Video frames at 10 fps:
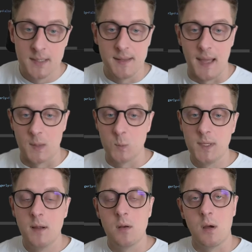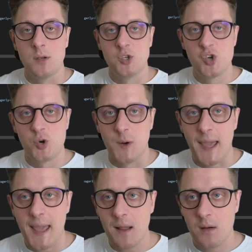that we're gonna
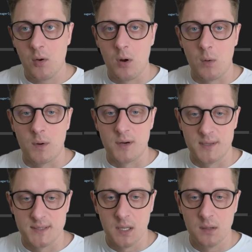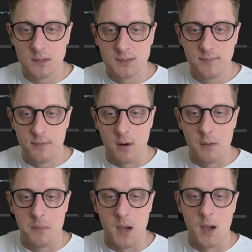track our results
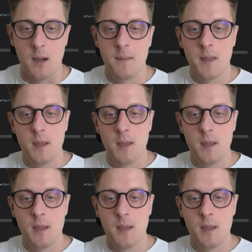from a